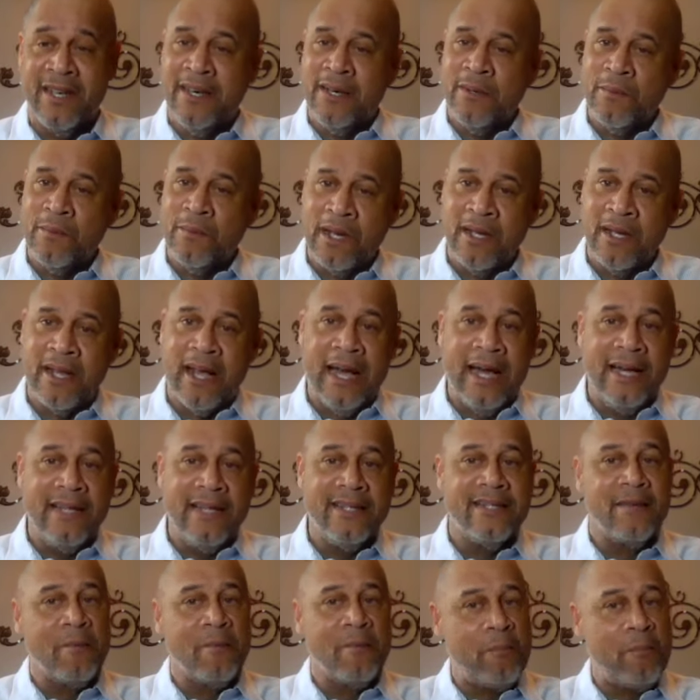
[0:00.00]
Well,
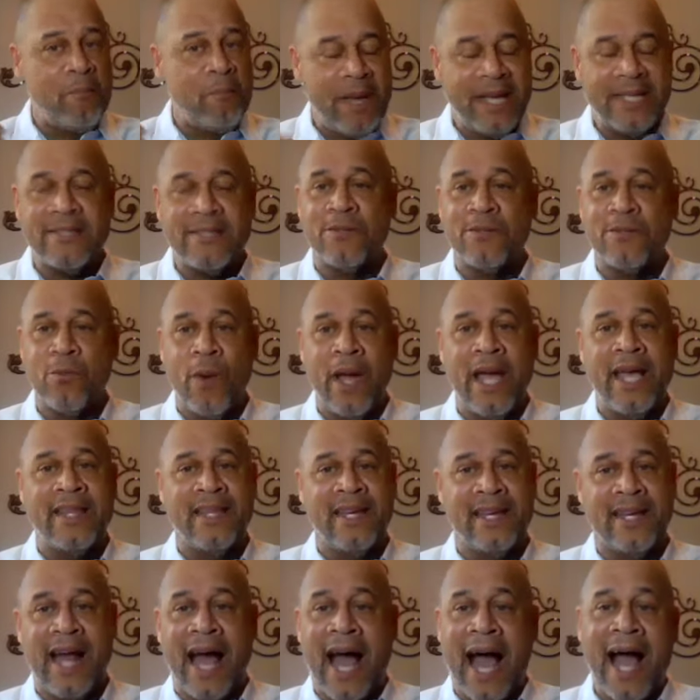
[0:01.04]
the best way
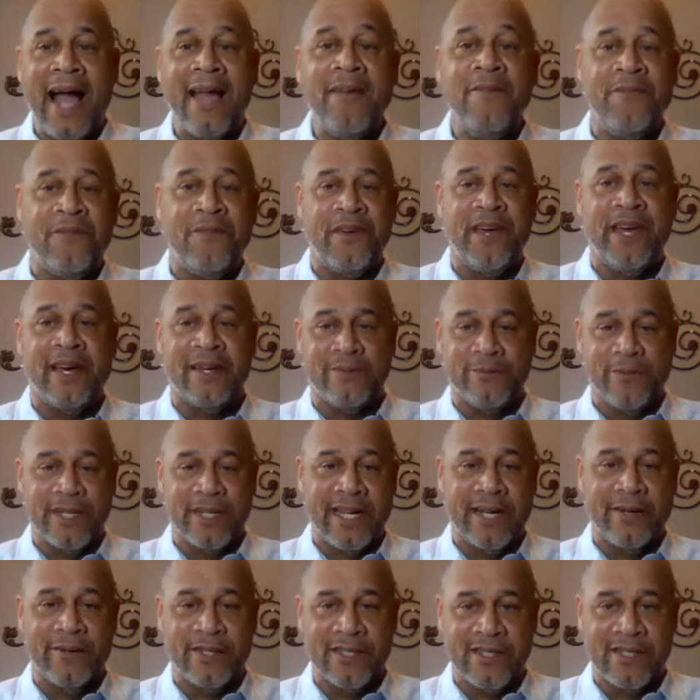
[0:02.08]
that I found when
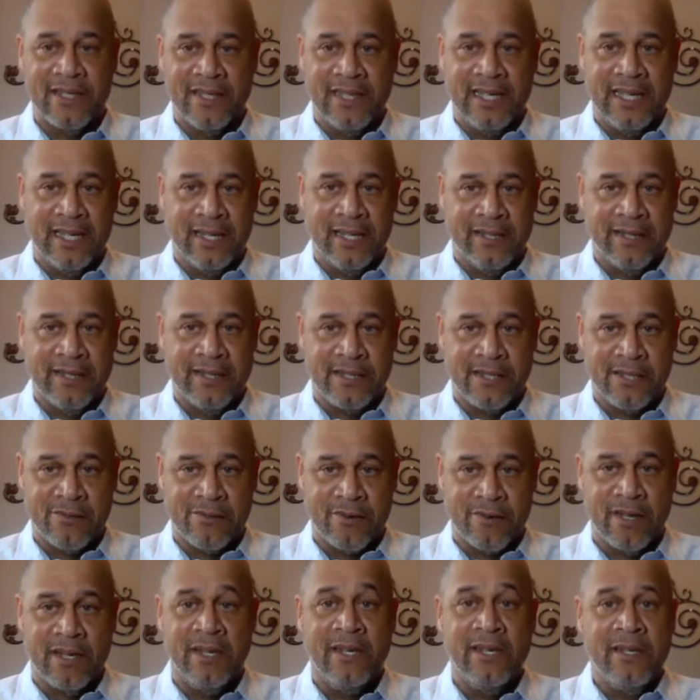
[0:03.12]
I was in the
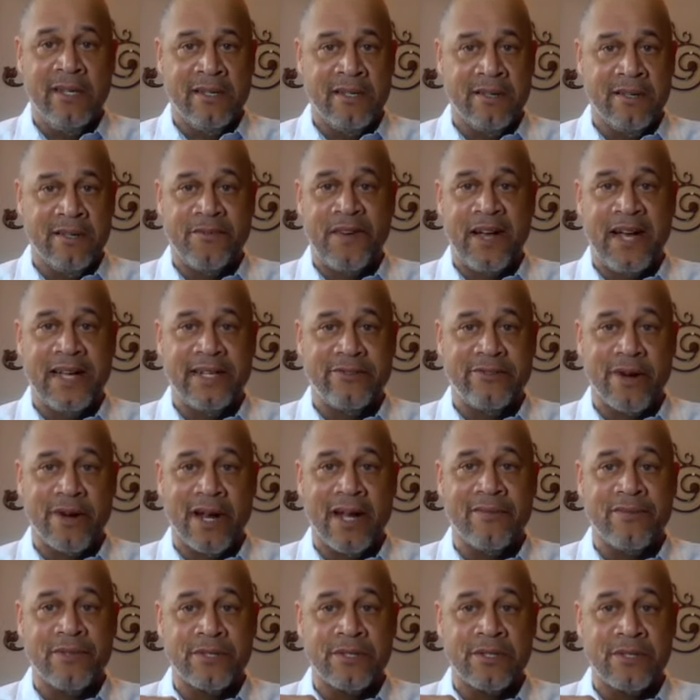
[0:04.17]
industry to find
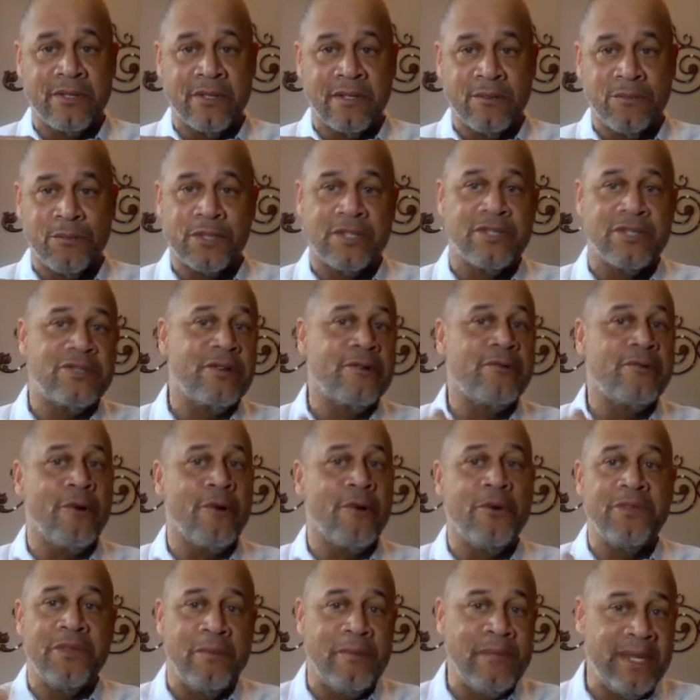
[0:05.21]
drivers was to
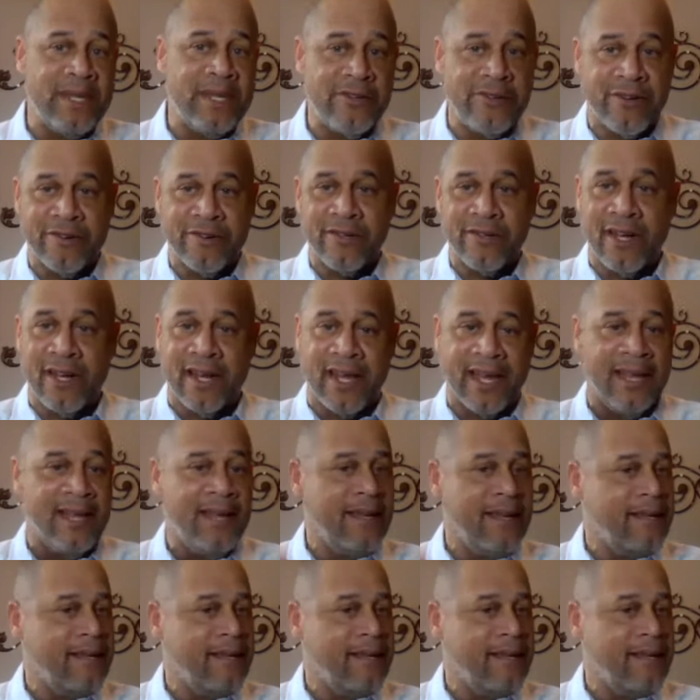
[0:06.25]
grow them internally.